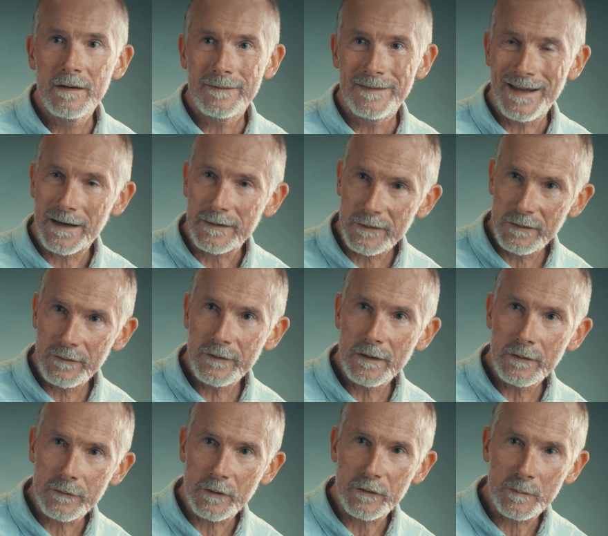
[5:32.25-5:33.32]
the activity
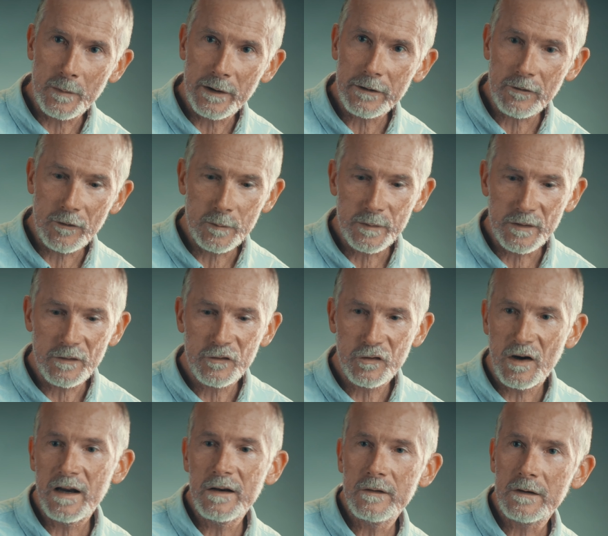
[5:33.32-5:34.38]
of those microbes is
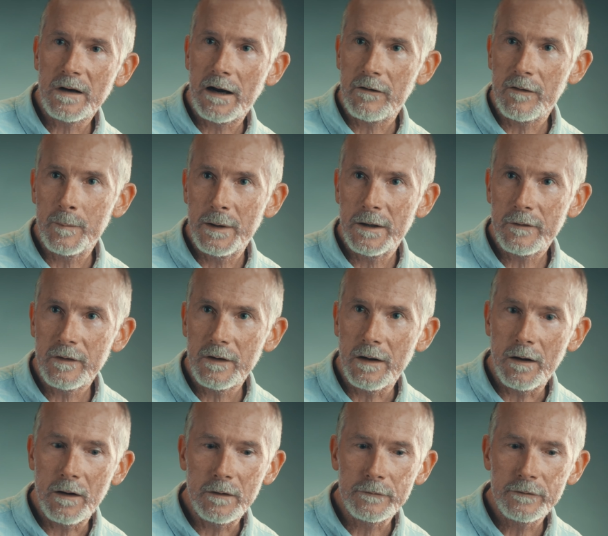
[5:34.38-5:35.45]
changing our ability
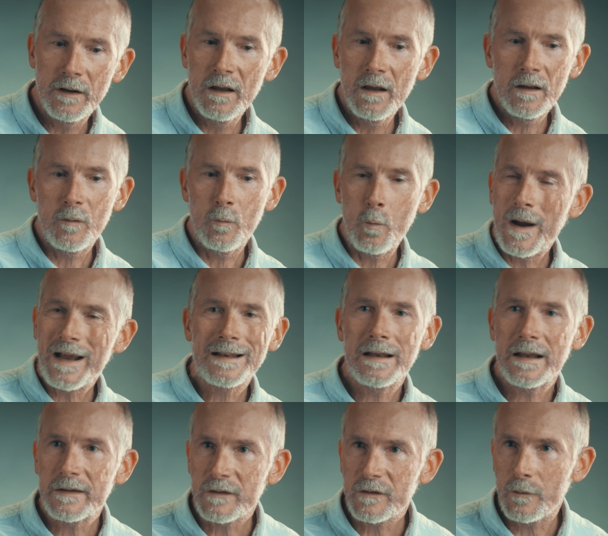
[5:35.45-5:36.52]
of
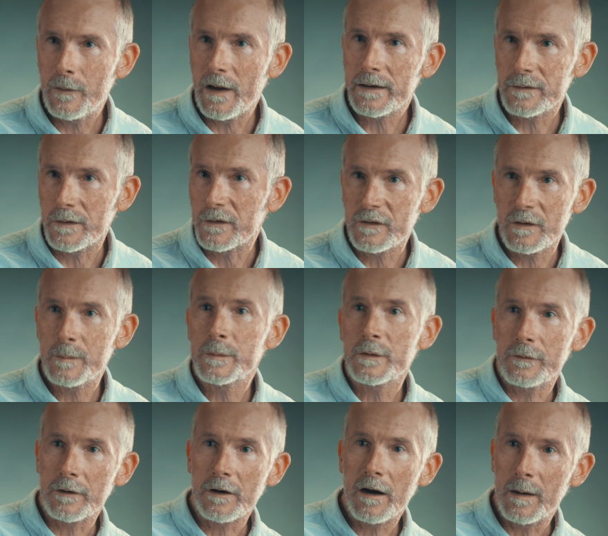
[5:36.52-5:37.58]
wetlands to access sumps
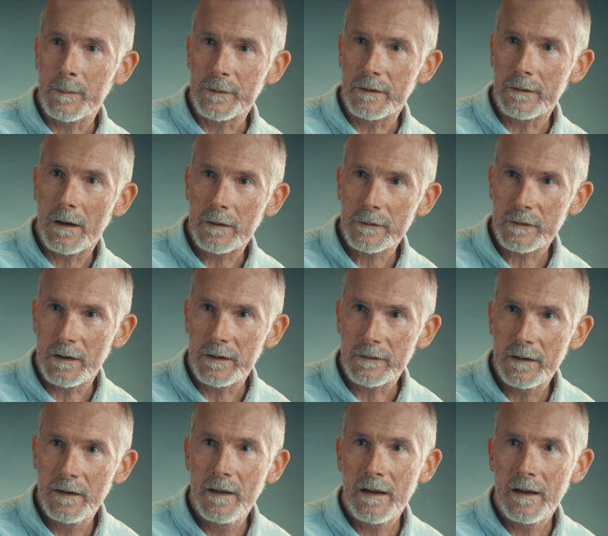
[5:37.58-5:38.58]
for carbon dioxide,